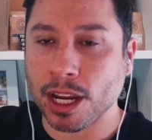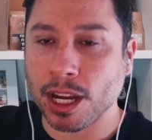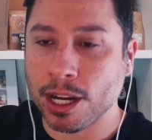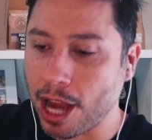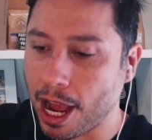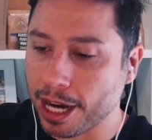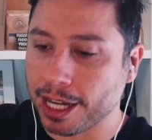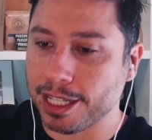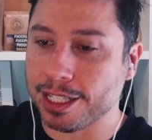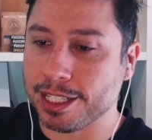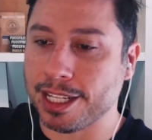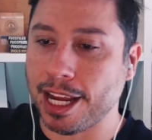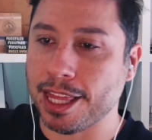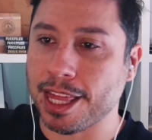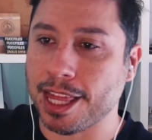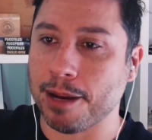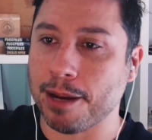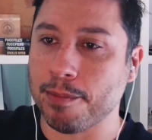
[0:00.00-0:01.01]
Not going to
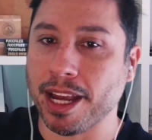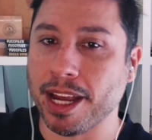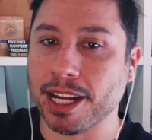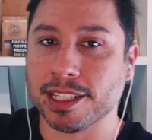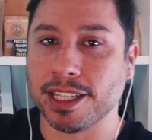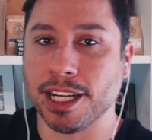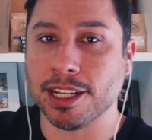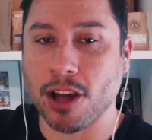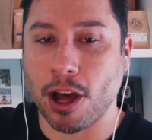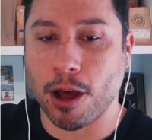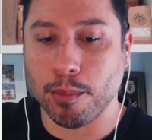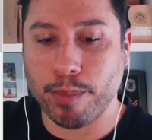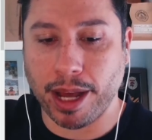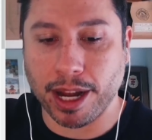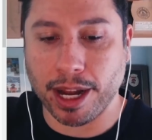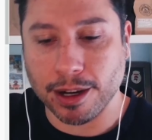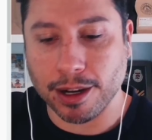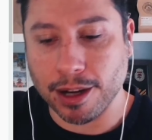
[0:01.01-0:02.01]
say that it makes things all
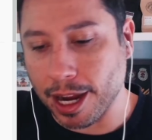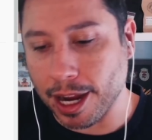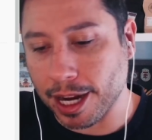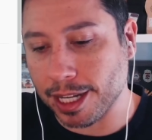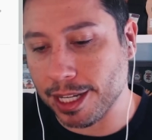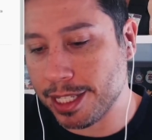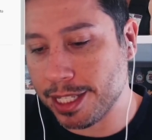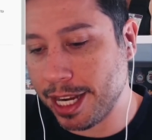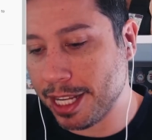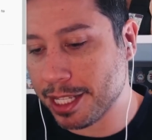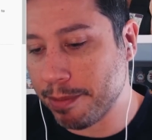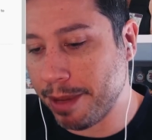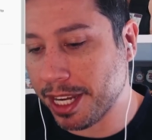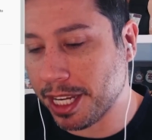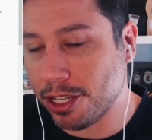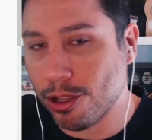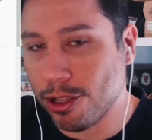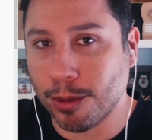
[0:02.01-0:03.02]
better. Not going to say it's
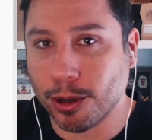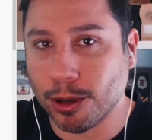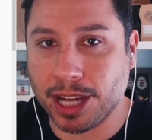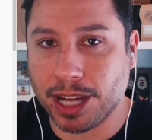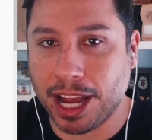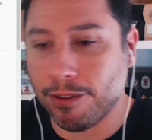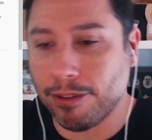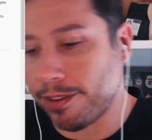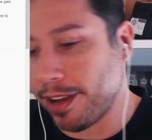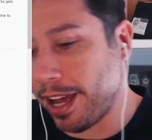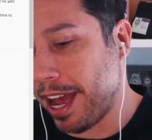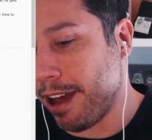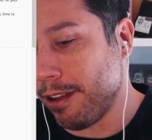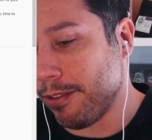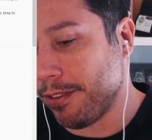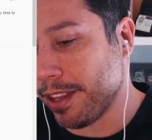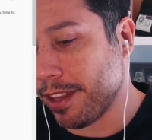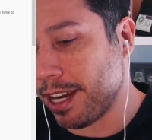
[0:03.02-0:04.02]
making you the most
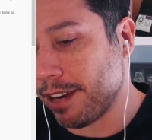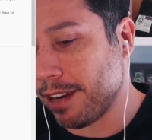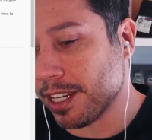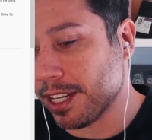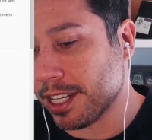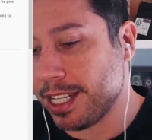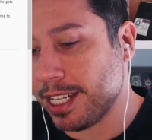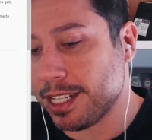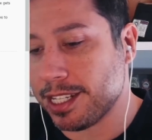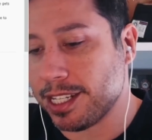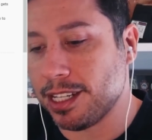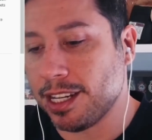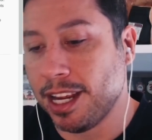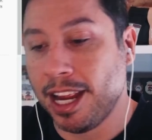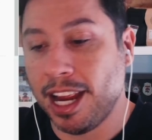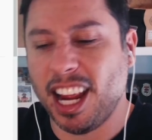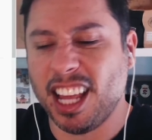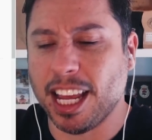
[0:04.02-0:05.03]
alpha that ever existed
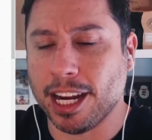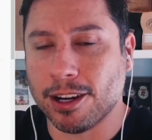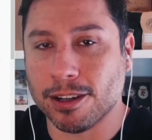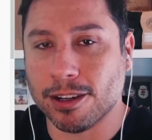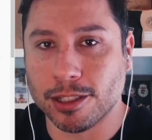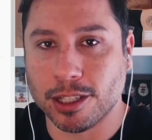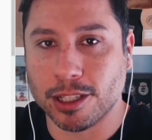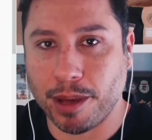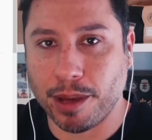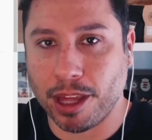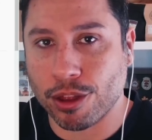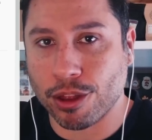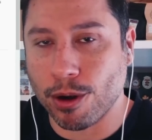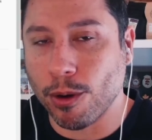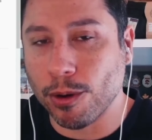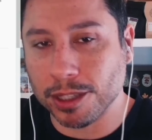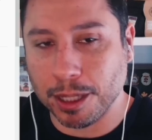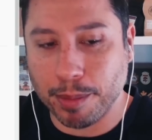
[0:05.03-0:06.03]
and that girls will be
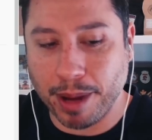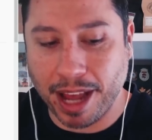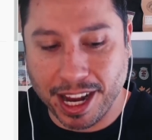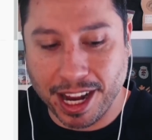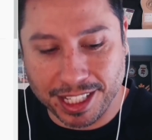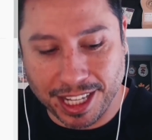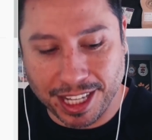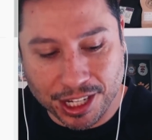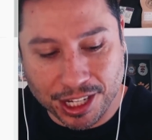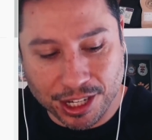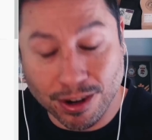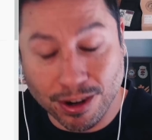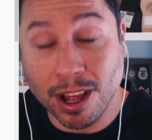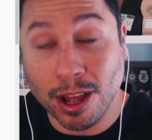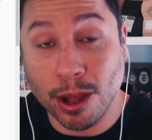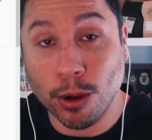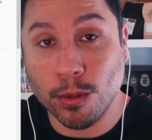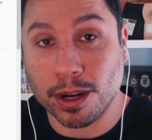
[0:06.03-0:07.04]
throwing their panties at you.
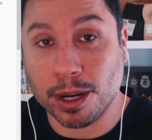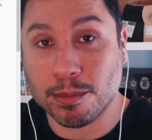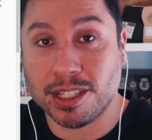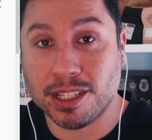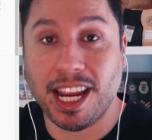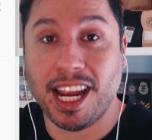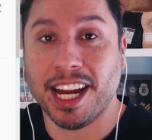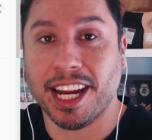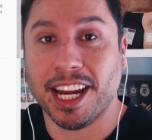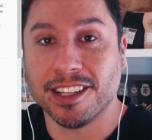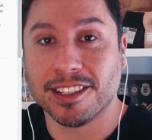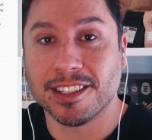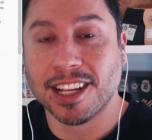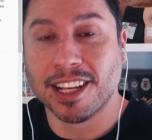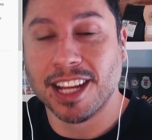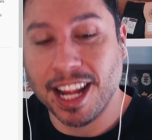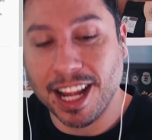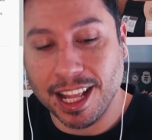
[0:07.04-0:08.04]
What I'm saying
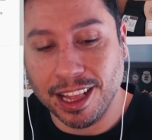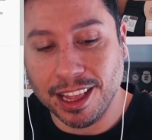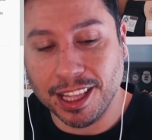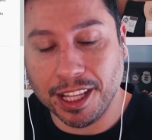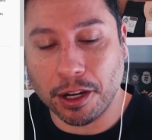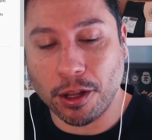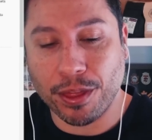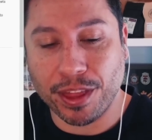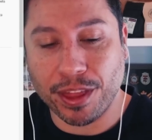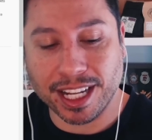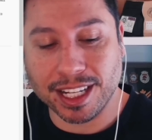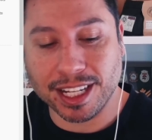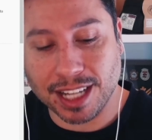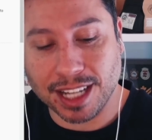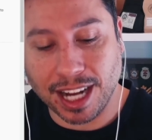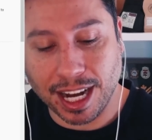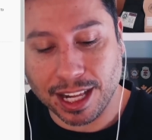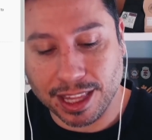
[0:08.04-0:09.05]
is little
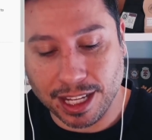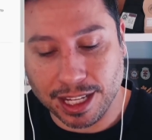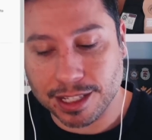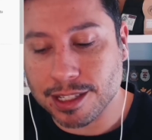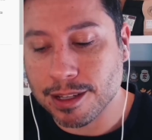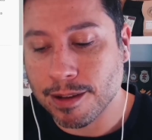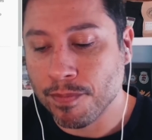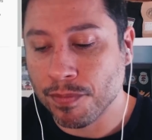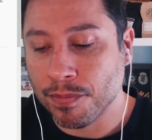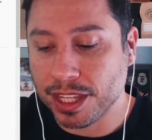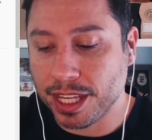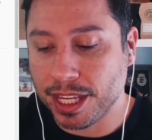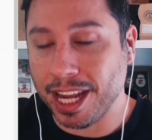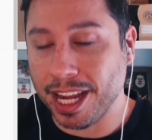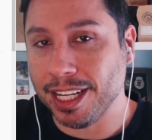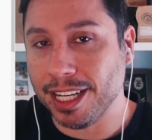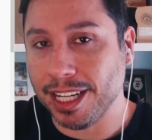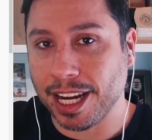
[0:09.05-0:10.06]
things like this
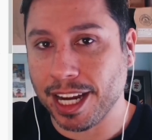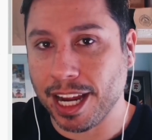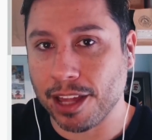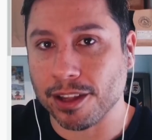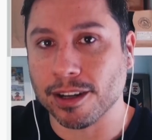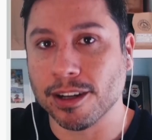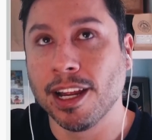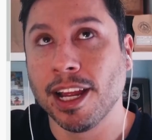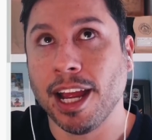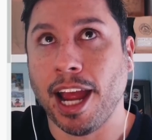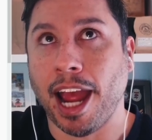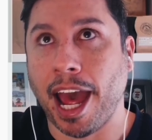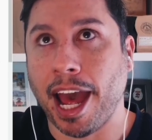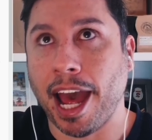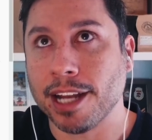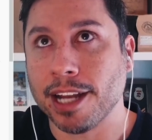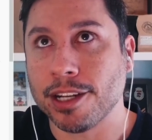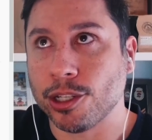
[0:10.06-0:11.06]
taken together
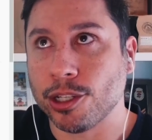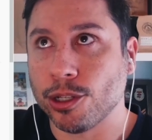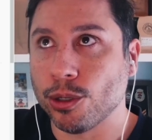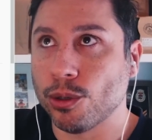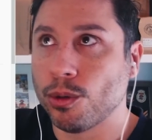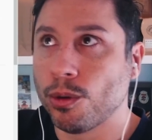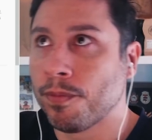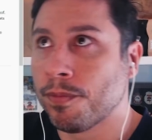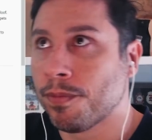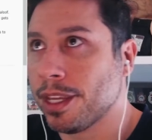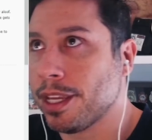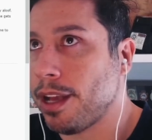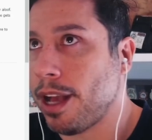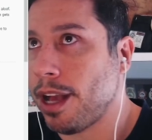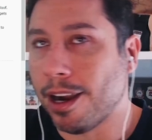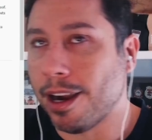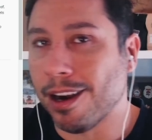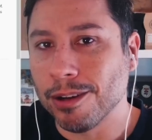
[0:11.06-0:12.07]
add to,
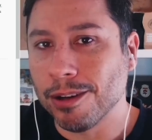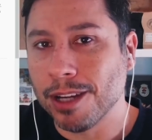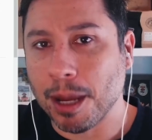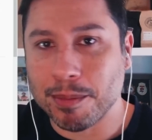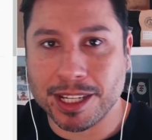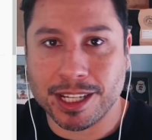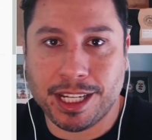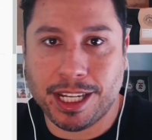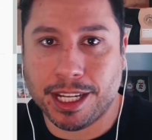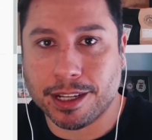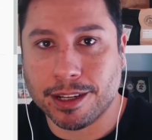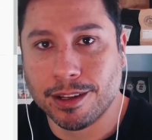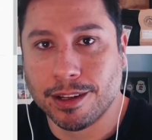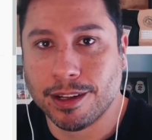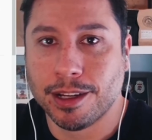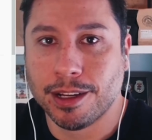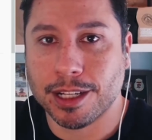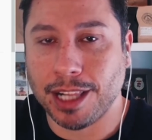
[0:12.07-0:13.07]
I don't know, a mystique
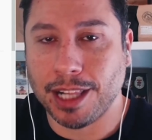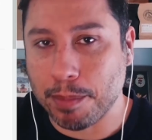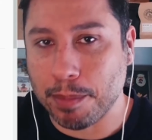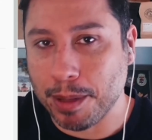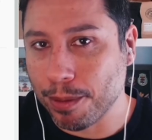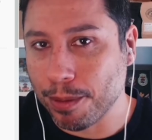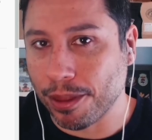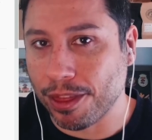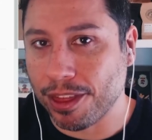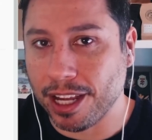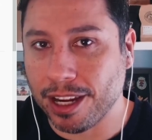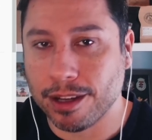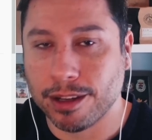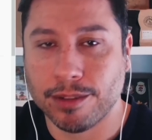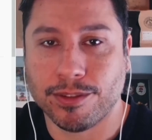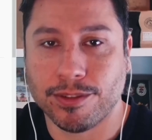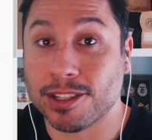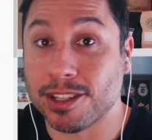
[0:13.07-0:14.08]
to let people think
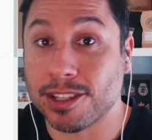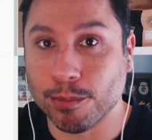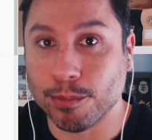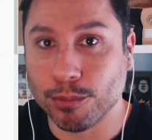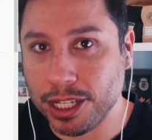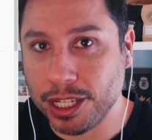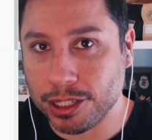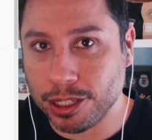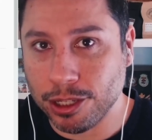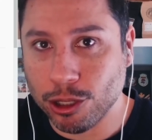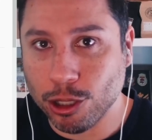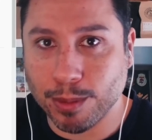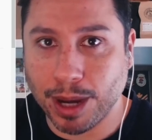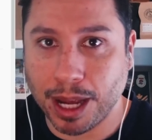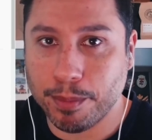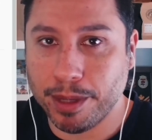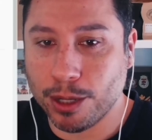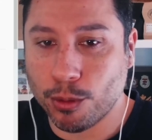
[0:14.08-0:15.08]
for some reason you
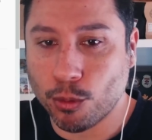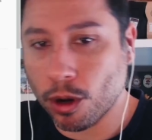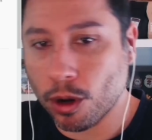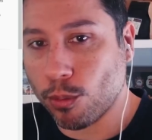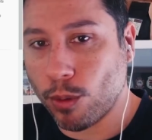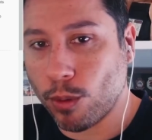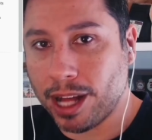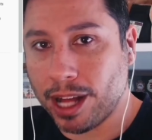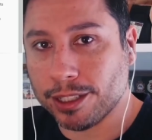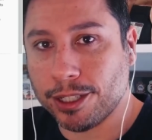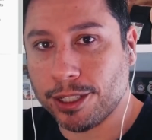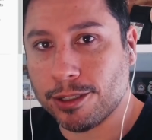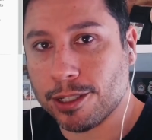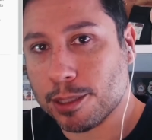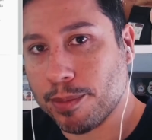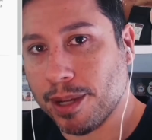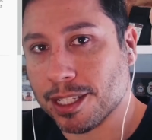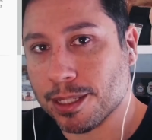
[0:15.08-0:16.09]
might be a worthwhile dude
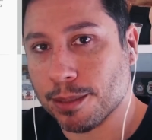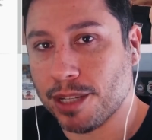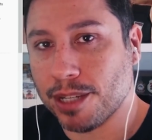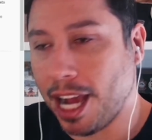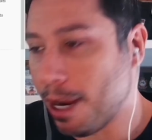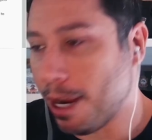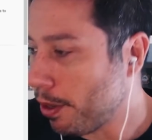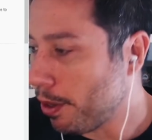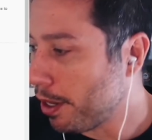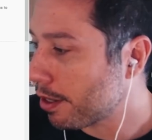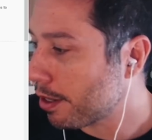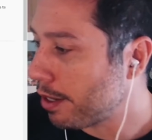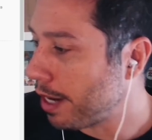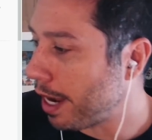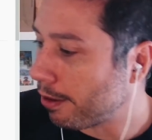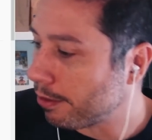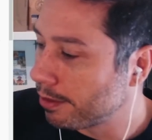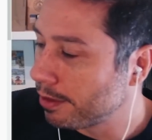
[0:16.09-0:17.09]
to spend some time with.
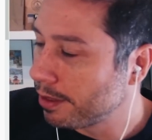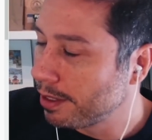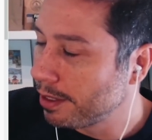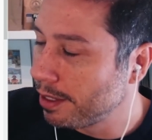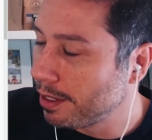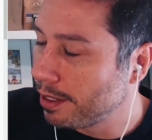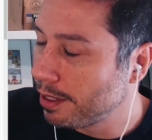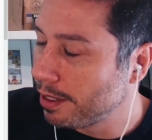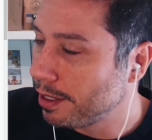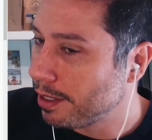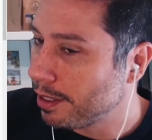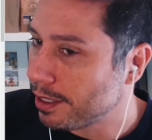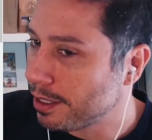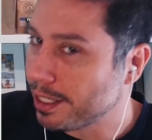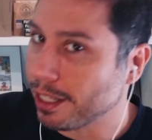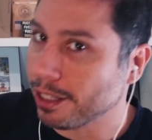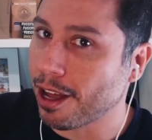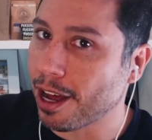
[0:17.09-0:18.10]
Now, you
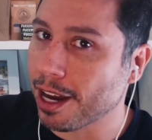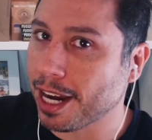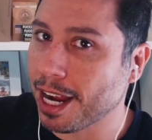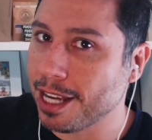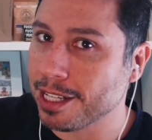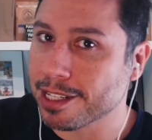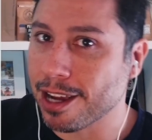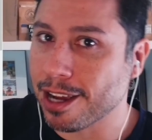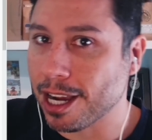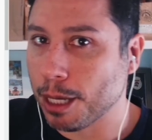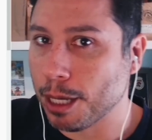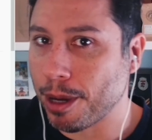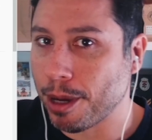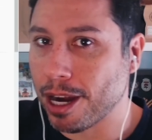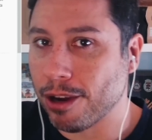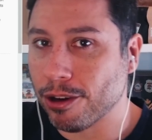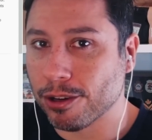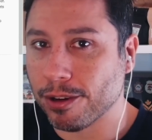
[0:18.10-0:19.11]
see a lot of guys talking
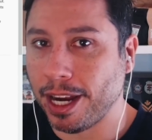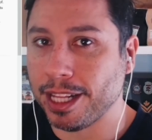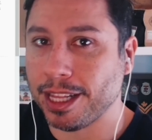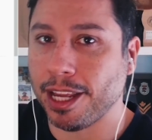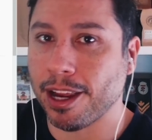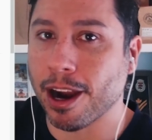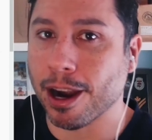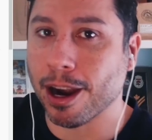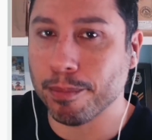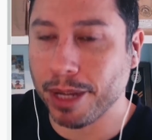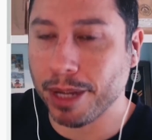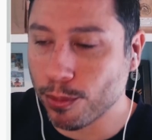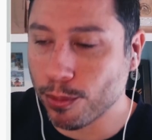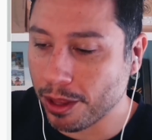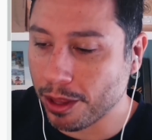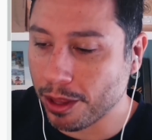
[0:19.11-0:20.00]
about how great they are. Meanwhile, they're